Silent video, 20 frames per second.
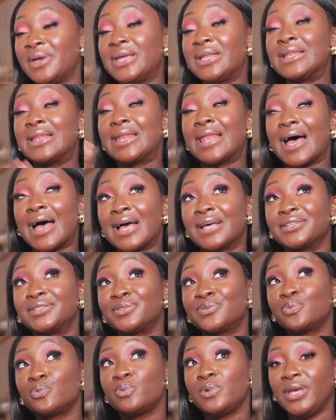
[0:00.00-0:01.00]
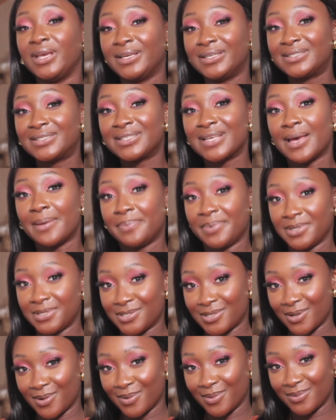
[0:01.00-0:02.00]
in last week's
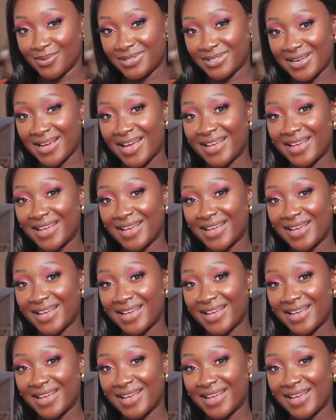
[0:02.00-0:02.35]
episode,